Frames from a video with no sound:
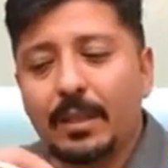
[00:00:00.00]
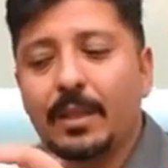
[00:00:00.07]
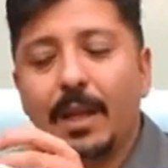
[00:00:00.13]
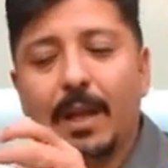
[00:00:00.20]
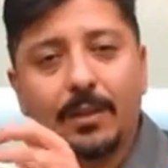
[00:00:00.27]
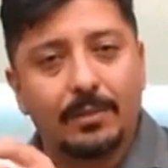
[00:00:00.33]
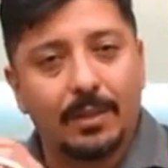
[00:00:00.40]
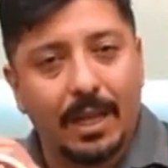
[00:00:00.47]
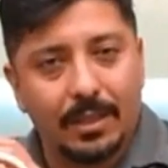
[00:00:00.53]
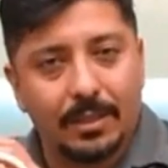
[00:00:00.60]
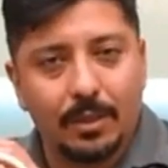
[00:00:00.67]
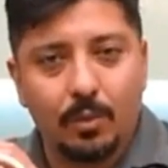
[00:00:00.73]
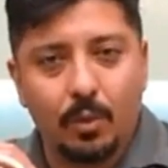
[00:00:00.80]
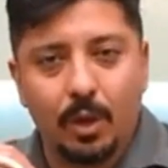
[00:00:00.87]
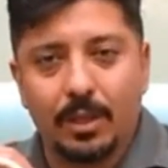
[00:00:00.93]
affects
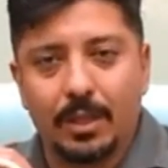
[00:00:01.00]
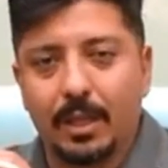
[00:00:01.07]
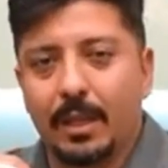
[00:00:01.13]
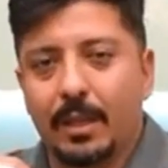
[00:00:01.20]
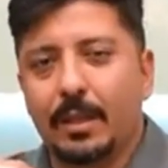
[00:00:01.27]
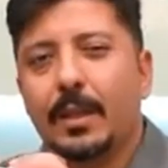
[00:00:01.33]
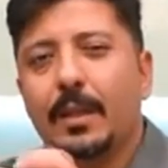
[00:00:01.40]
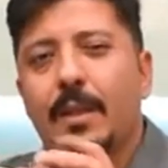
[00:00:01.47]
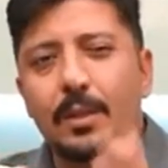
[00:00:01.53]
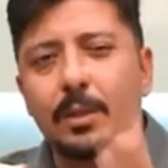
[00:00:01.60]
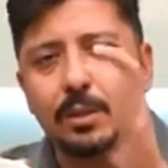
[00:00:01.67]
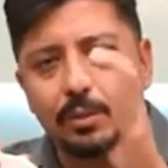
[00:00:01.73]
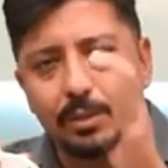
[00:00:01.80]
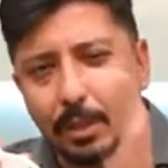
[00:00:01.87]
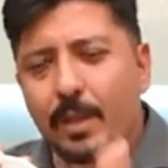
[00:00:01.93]
the water.
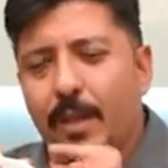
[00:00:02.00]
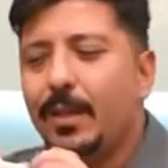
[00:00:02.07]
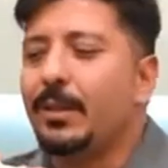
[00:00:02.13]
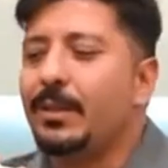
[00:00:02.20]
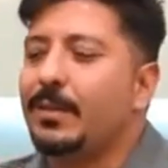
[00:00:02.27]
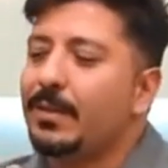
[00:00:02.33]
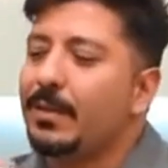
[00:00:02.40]
You should